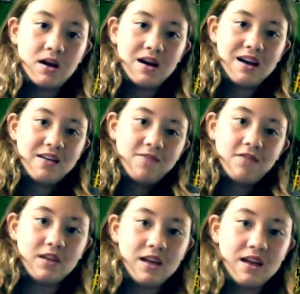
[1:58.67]
I
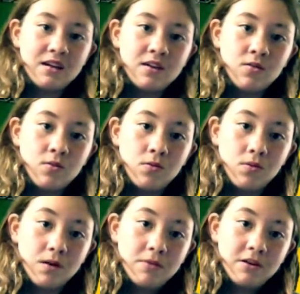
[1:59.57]
feel like,
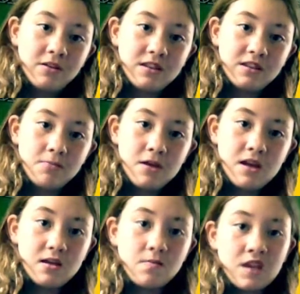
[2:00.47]
what better thing to
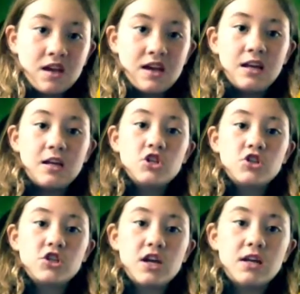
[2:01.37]
paint? It is
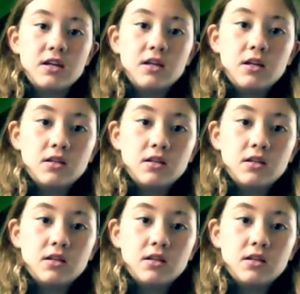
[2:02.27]
shaded,